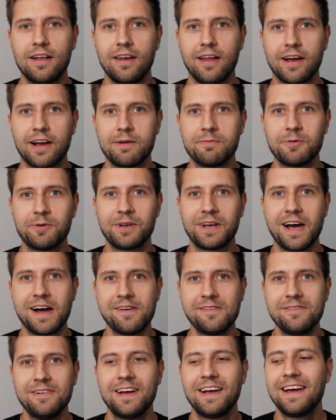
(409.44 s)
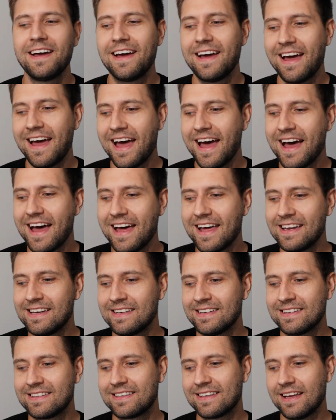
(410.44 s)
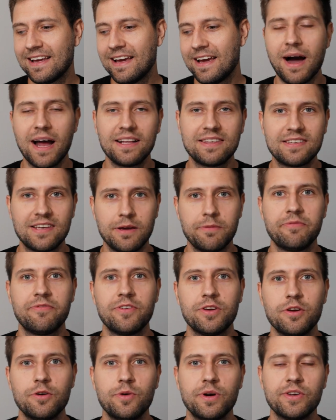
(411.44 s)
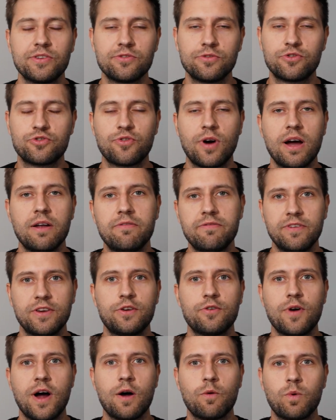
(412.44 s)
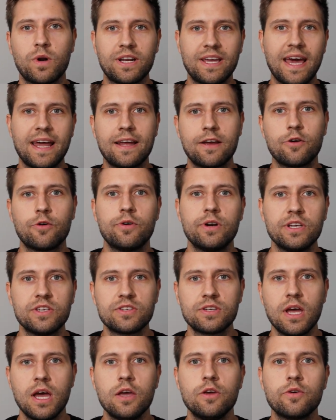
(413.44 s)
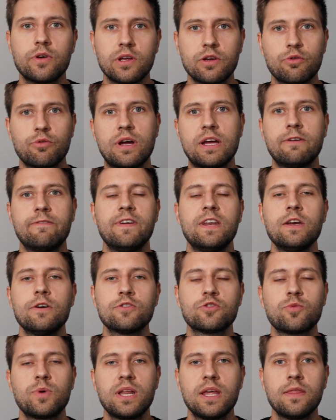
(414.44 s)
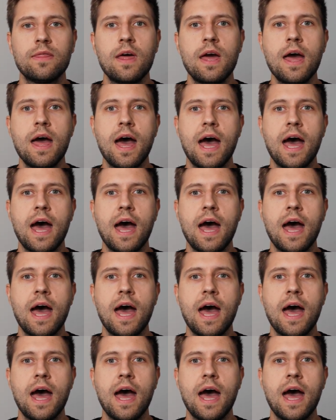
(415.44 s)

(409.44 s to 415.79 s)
like I'm doing now. And my tip for you is to try and figure out what categories you can create videos within,